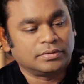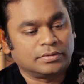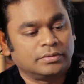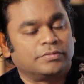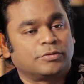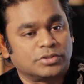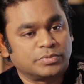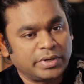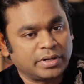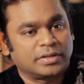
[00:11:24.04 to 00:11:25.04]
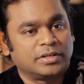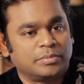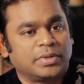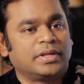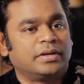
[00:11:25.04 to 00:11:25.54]
of course, Mani
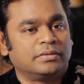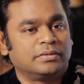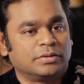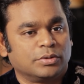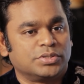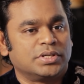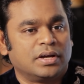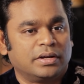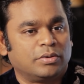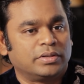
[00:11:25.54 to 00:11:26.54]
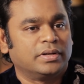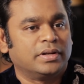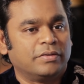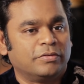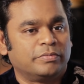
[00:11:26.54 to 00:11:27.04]
Ratnam, and then Roja, and all the
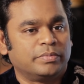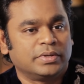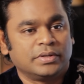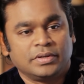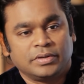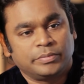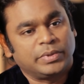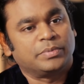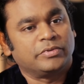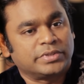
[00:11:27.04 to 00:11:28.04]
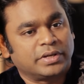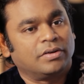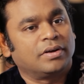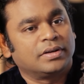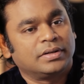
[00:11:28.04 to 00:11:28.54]
love of people which I
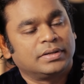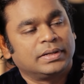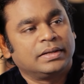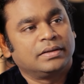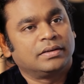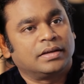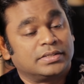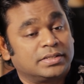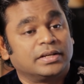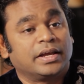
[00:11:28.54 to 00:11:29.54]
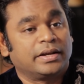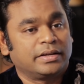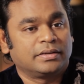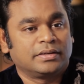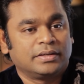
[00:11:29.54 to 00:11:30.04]
got and still getting.